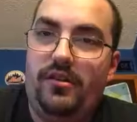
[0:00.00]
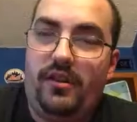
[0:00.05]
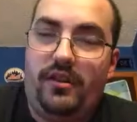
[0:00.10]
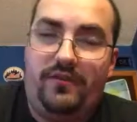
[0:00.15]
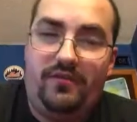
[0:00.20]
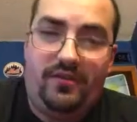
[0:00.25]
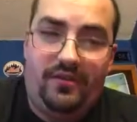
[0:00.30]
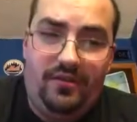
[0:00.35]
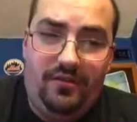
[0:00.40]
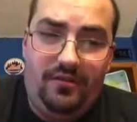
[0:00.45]
Good
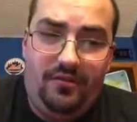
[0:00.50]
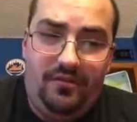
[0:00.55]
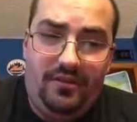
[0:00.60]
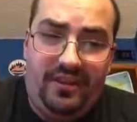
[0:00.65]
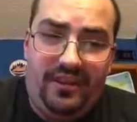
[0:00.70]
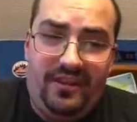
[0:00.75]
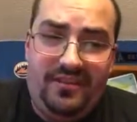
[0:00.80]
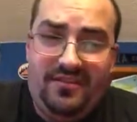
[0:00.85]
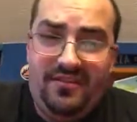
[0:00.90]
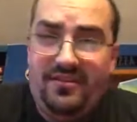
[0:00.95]
afternoon,
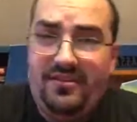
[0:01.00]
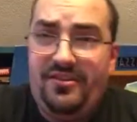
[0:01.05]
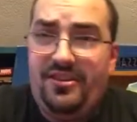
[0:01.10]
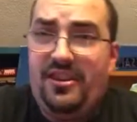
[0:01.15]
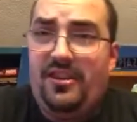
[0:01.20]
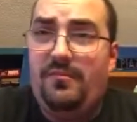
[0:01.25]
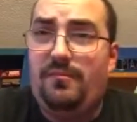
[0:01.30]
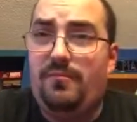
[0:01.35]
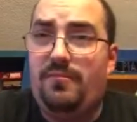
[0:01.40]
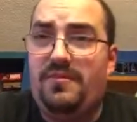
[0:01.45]
ladies and
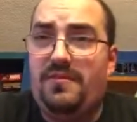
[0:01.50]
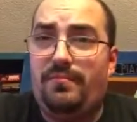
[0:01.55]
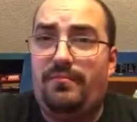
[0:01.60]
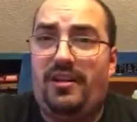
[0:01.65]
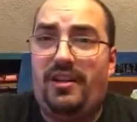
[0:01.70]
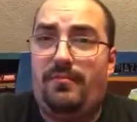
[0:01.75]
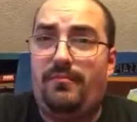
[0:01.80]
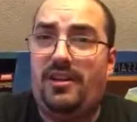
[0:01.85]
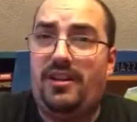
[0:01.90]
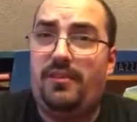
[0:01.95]
gents.
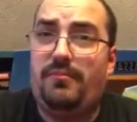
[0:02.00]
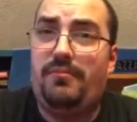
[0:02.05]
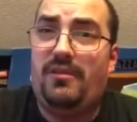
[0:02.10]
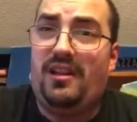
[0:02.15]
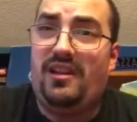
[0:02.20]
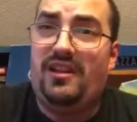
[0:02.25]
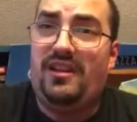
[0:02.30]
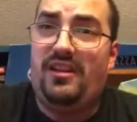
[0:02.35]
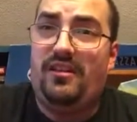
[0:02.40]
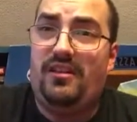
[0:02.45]
Big Mike
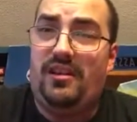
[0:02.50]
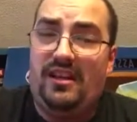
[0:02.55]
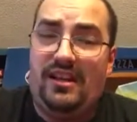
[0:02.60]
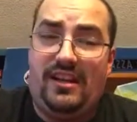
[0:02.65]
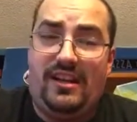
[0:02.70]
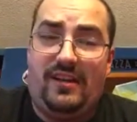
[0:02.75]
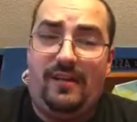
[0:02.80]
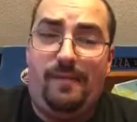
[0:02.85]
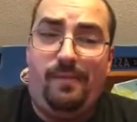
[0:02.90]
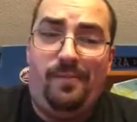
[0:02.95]
back here
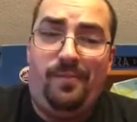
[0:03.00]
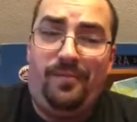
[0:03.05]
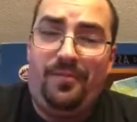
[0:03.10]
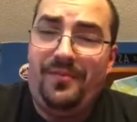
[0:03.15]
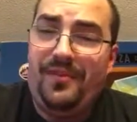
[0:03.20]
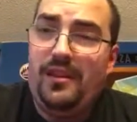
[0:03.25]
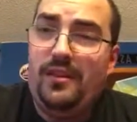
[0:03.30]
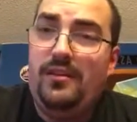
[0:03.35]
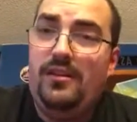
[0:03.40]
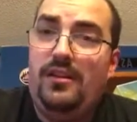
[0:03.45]
again.
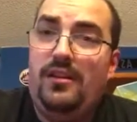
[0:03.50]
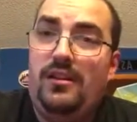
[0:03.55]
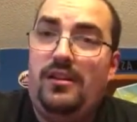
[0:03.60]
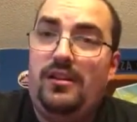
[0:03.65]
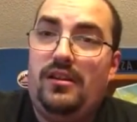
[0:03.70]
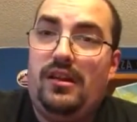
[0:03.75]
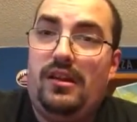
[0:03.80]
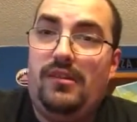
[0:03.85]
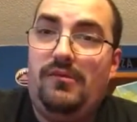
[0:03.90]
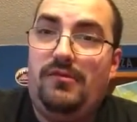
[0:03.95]

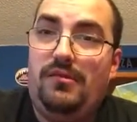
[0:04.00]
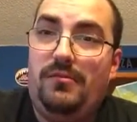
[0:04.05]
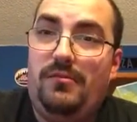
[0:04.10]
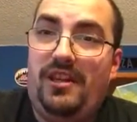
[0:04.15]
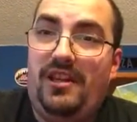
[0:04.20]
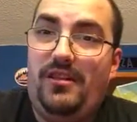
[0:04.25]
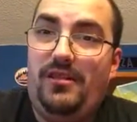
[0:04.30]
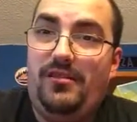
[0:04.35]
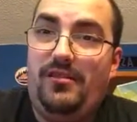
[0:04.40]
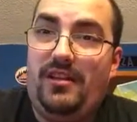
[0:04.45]
I will
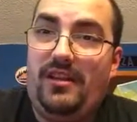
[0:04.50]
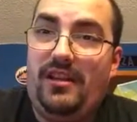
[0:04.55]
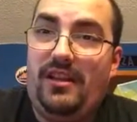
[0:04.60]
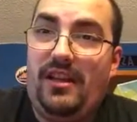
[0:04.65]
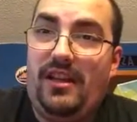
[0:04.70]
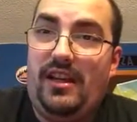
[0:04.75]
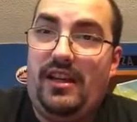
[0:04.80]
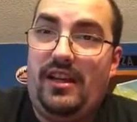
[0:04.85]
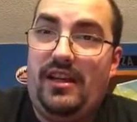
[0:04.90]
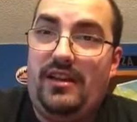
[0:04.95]
be
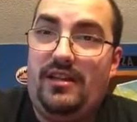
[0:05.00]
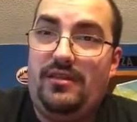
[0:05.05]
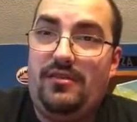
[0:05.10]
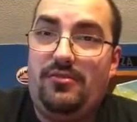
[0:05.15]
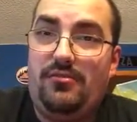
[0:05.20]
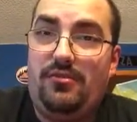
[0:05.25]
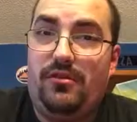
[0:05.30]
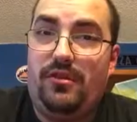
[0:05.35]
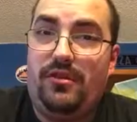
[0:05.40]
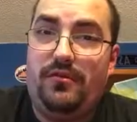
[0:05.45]
doing a
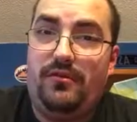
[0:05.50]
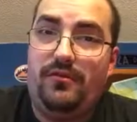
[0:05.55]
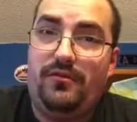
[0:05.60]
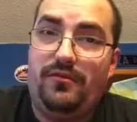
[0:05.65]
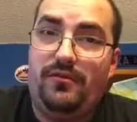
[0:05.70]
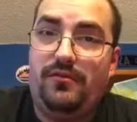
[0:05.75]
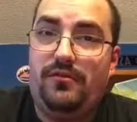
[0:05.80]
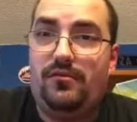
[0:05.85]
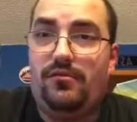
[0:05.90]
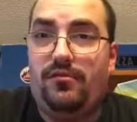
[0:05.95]
sort of
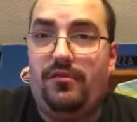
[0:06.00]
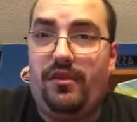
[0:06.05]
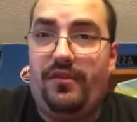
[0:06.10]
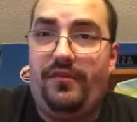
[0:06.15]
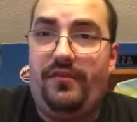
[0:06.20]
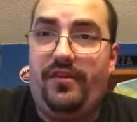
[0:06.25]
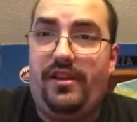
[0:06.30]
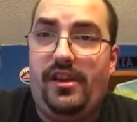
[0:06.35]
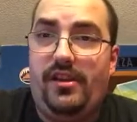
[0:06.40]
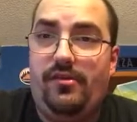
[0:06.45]

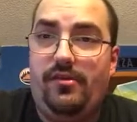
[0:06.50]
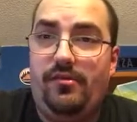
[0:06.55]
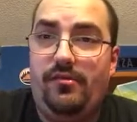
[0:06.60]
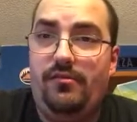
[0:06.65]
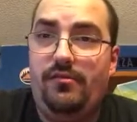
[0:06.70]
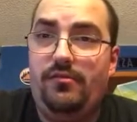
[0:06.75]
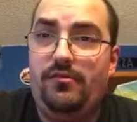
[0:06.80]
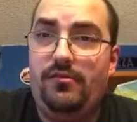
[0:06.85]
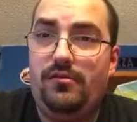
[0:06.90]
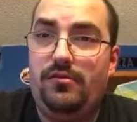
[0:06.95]

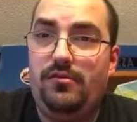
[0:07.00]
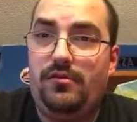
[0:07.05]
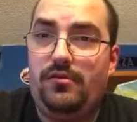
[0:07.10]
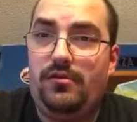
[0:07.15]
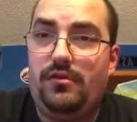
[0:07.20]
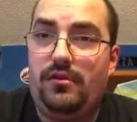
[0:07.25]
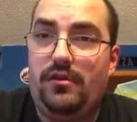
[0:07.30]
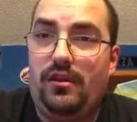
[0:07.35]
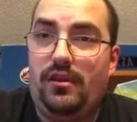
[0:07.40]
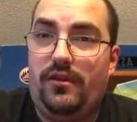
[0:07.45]
review
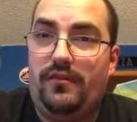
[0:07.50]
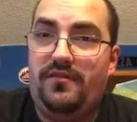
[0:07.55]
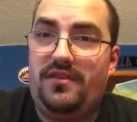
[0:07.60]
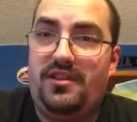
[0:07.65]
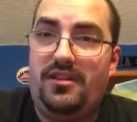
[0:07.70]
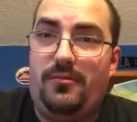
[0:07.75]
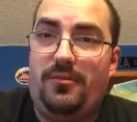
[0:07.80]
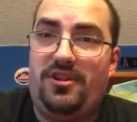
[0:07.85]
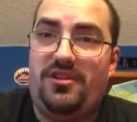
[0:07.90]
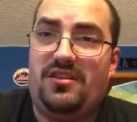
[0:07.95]
of
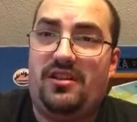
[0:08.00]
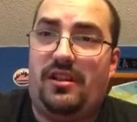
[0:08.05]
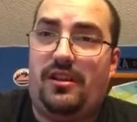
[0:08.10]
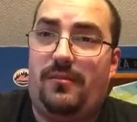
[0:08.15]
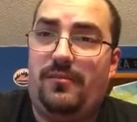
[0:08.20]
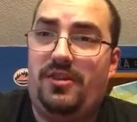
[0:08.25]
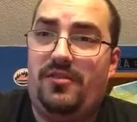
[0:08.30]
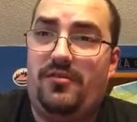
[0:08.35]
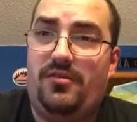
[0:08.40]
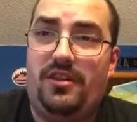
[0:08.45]

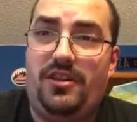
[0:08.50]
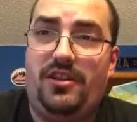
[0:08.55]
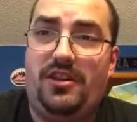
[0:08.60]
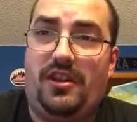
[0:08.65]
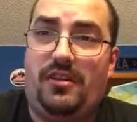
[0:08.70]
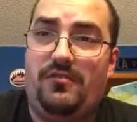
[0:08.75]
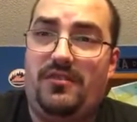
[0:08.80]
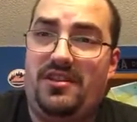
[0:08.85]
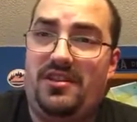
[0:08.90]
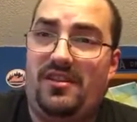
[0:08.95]
Summerslam, in which
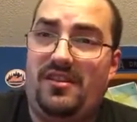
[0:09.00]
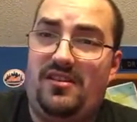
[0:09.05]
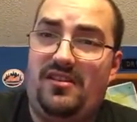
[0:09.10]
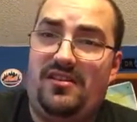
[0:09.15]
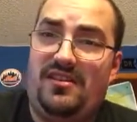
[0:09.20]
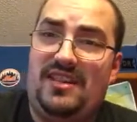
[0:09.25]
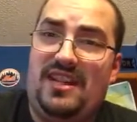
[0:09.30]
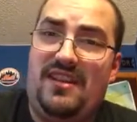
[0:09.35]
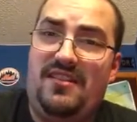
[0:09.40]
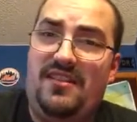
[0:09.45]
I was in
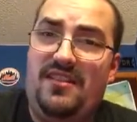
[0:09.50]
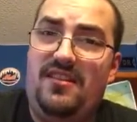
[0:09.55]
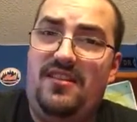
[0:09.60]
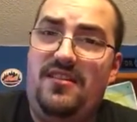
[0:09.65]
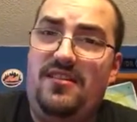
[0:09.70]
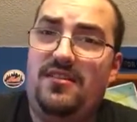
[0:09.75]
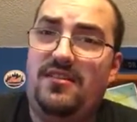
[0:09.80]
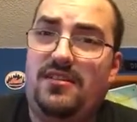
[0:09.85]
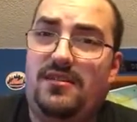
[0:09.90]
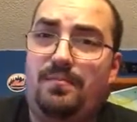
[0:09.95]

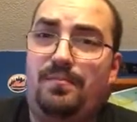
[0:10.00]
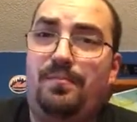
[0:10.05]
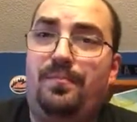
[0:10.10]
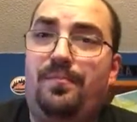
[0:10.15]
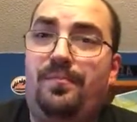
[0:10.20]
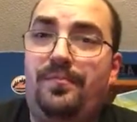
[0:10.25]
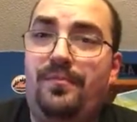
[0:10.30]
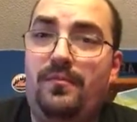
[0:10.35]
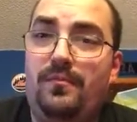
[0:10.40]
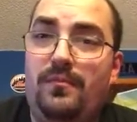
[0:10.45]
attendance,
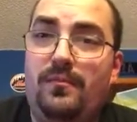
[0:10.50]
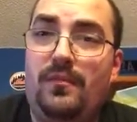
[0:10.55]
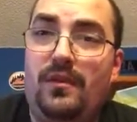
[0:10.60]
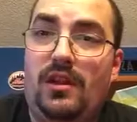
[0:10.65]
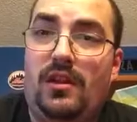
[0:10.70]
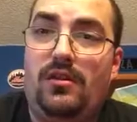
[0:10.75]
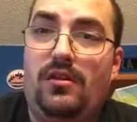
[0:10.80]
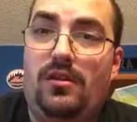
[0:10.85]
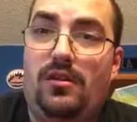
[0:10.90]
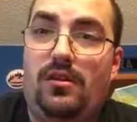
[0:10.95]

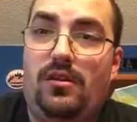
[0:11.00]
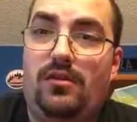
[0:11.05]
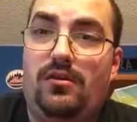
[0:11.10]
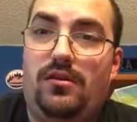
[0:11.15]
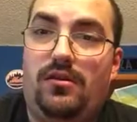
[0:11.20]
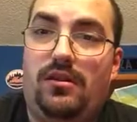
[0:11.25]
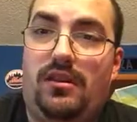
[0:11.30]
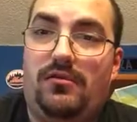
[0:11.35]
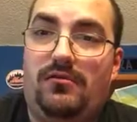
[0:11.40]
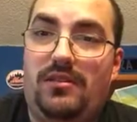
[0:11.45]

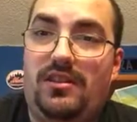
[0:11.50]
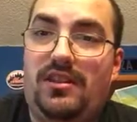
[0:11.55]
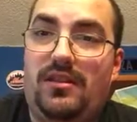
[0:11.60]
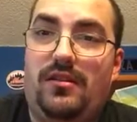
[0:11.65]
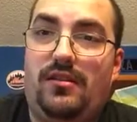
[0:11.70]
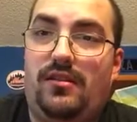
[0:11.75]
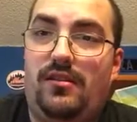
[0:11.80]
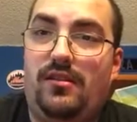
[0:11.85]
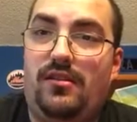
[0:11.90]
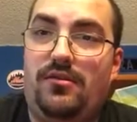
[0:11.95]
although I was in
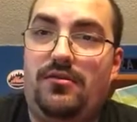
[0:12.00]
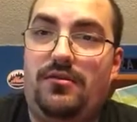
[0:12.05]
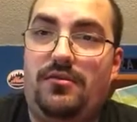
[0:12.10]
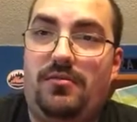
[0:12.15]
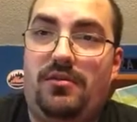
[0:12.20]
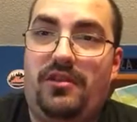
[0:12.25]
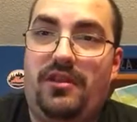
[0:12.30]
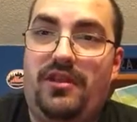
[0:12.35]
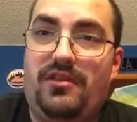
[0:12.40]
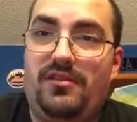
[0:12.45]
the
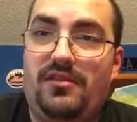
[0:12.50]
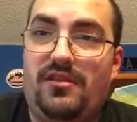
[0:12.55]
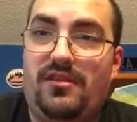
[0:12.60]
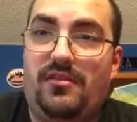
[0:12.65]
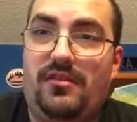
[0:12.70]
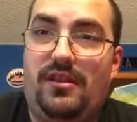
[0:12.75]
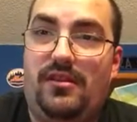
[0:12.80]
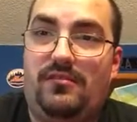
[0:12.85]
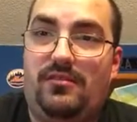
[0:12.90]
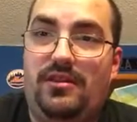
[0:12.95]
nosebleed, so
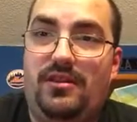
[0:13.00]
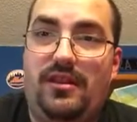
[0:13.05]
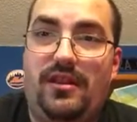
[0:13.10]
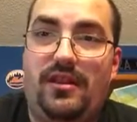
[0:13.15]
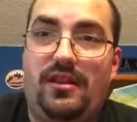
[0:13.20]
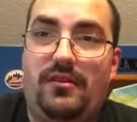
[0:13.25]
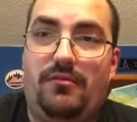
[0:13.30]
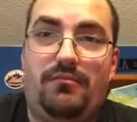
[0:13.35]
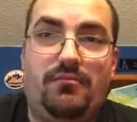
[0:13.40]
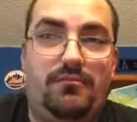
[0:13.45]
that was
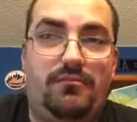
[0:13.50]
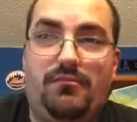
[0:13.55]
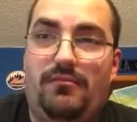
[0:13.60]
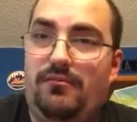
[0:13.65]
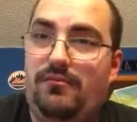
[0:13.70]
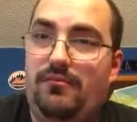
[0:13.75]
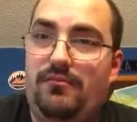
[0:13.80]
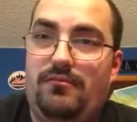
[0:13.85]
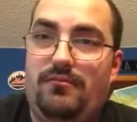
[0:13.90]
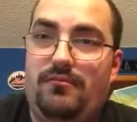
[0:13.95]
kind of
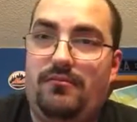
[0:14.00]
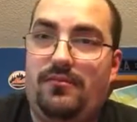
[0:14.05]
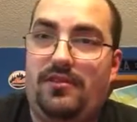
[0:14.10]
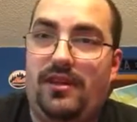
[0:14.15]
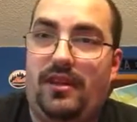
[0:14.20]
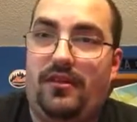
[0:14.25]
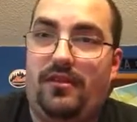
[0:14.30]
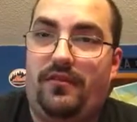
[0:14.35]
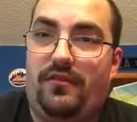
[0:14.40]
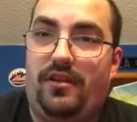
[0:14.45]

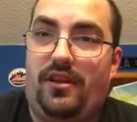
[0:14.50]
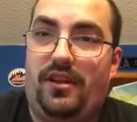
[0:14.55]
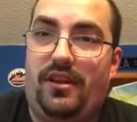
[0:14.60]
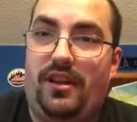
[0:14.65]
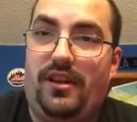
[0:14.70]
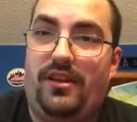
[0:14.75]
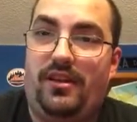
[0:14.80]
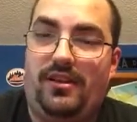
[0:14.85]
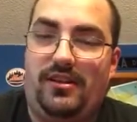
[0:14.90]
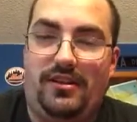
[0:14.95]

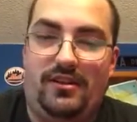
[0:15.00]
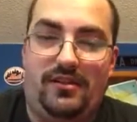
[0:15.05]
terrifying.